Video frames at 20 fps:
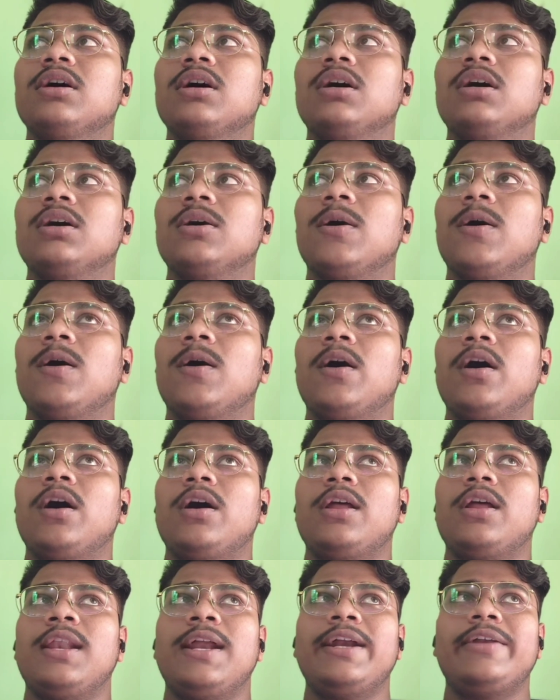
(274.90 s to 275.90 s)

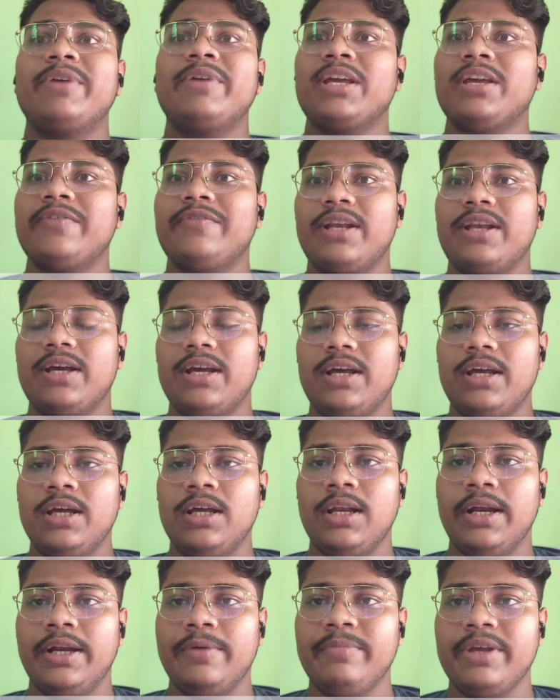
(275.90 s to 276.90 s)
let me give
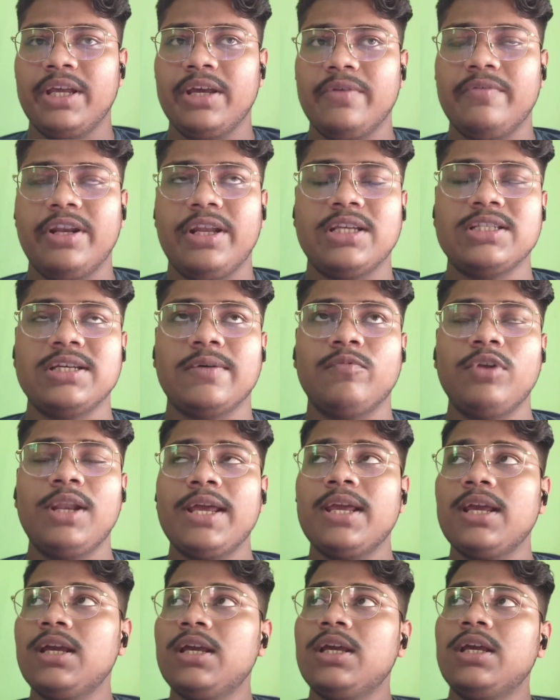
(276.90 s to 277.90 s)
an
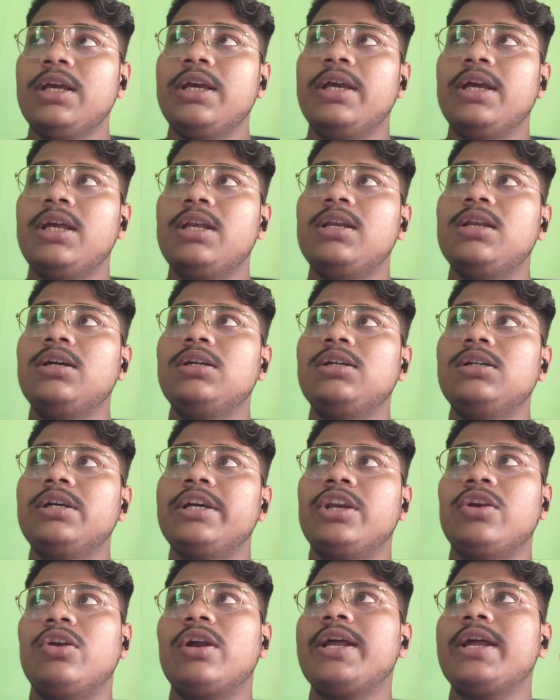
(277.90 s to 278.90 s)
example. Like
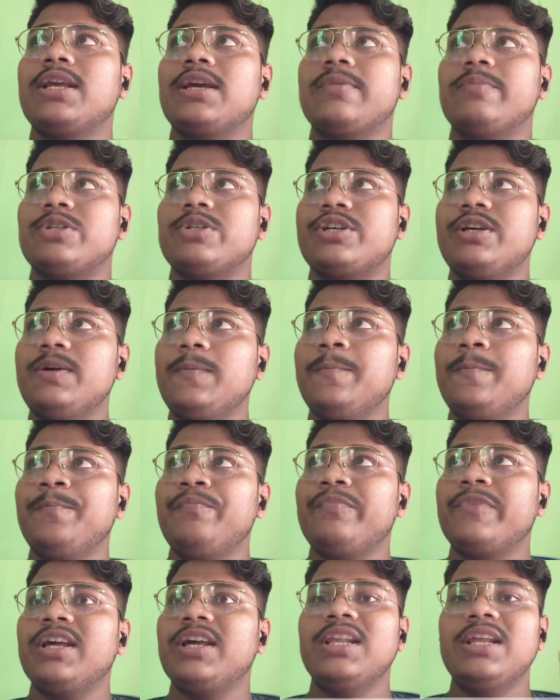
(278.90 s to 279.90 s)
in inorganic chemistry,
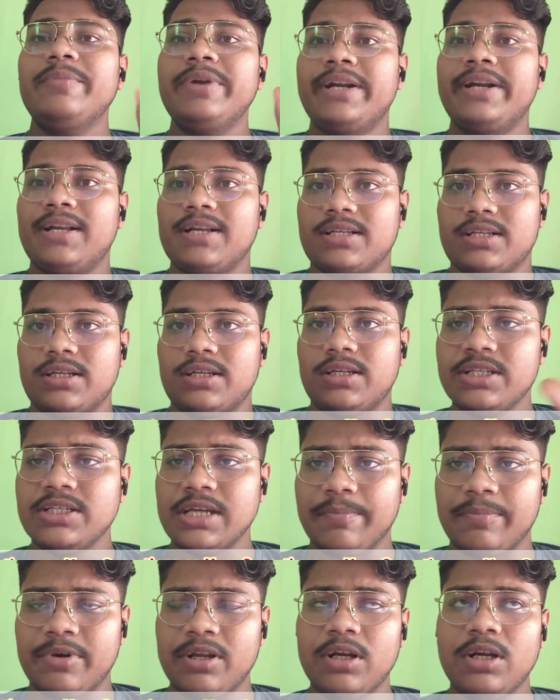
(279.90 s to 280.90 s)
limit test is
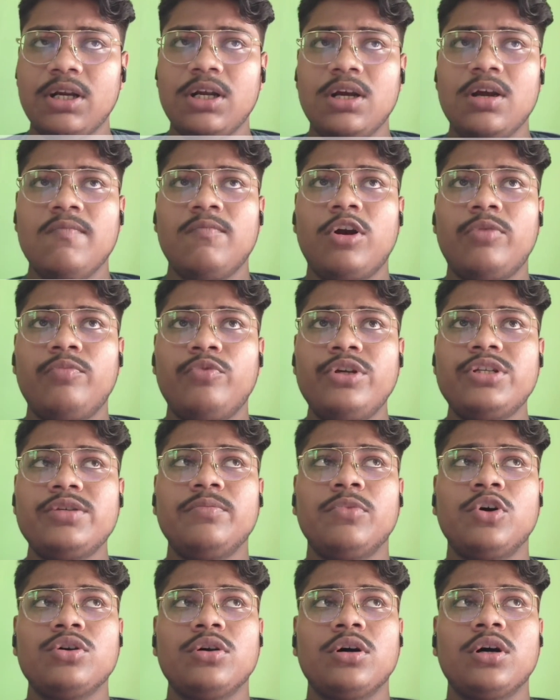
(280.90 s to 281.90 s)
the chapter from
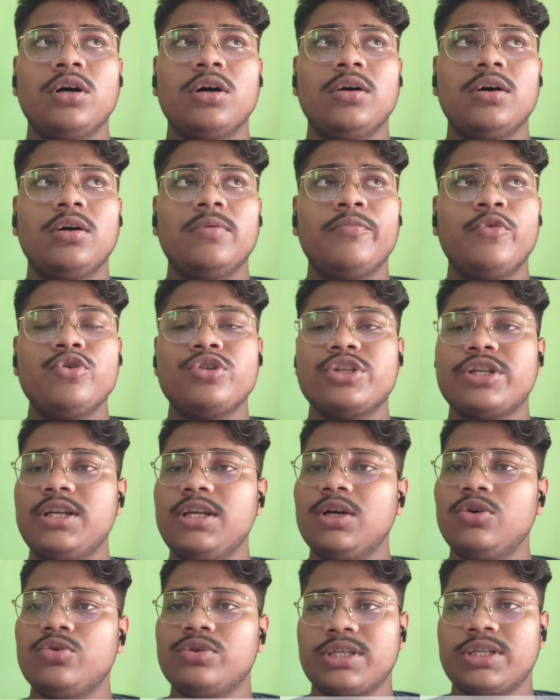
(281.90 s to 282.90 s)
which
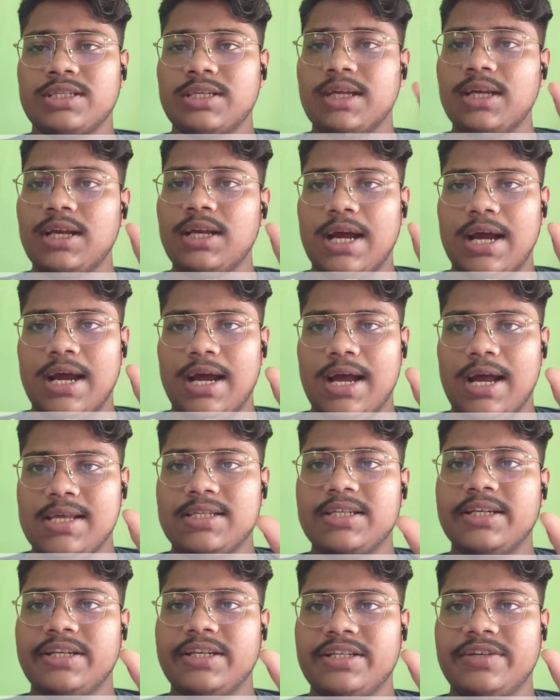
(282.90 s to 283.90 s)
mostly questions are
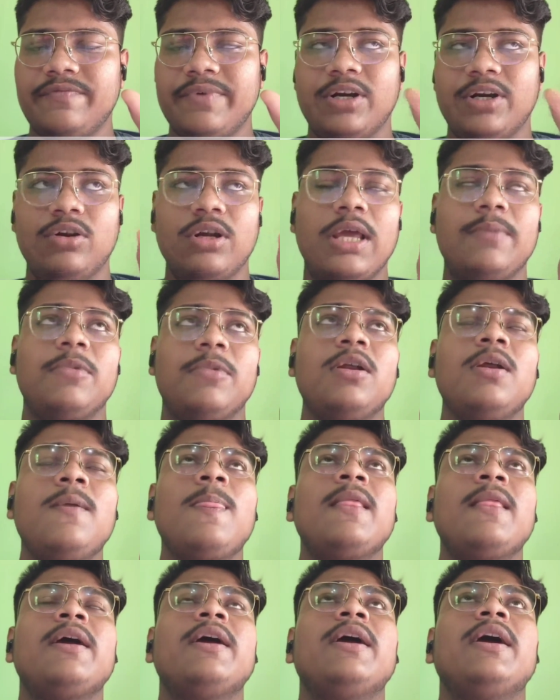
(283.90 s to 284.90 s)
asked in GPET or NIPER.
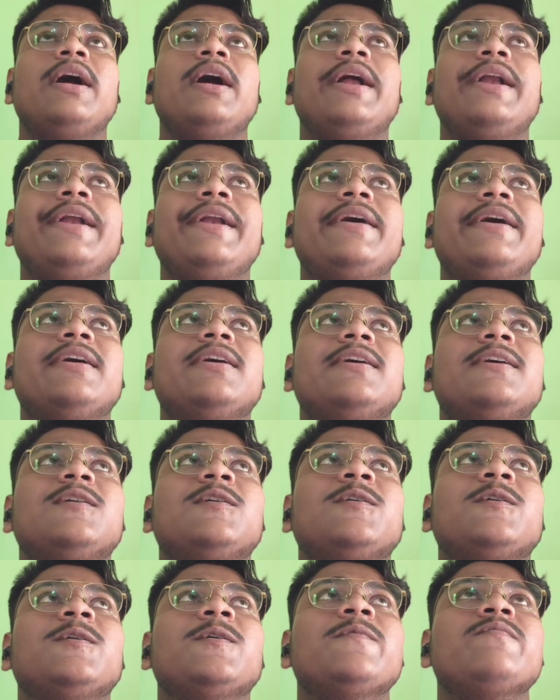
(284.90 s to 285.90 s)

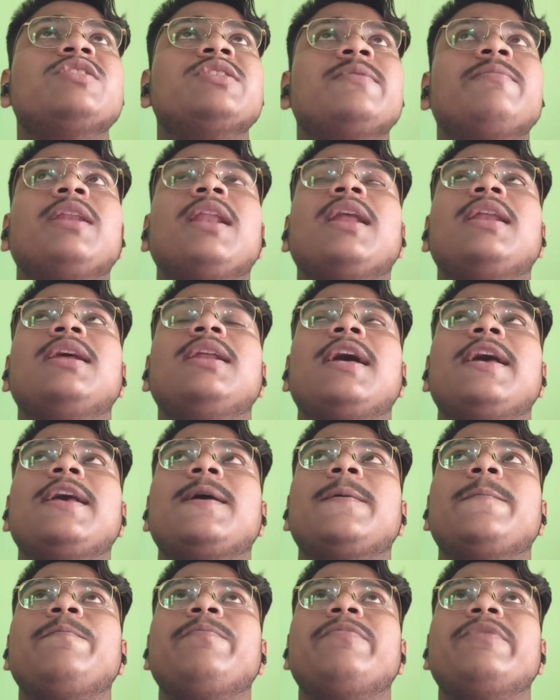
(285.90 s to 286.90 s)
And similarly,
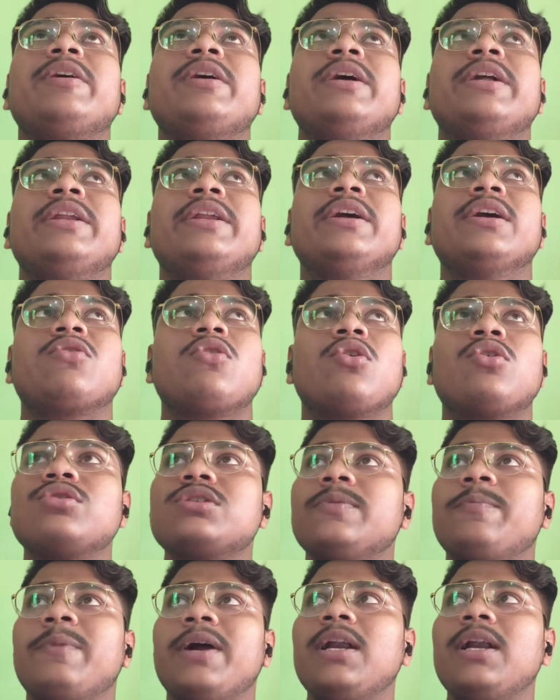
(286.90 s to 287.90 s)
like in
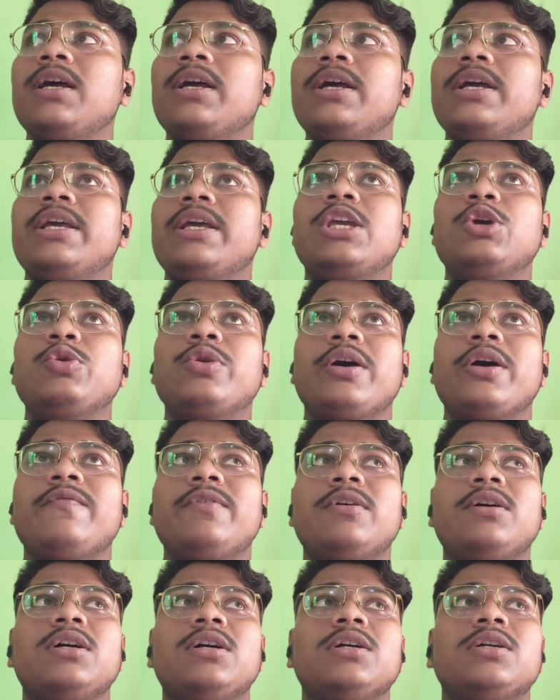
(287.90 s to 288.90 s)
cognoscit part, you
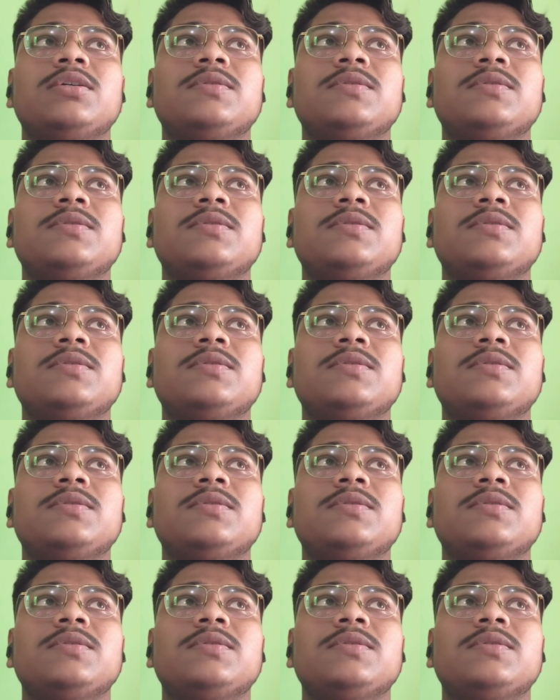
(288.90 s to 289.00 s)
have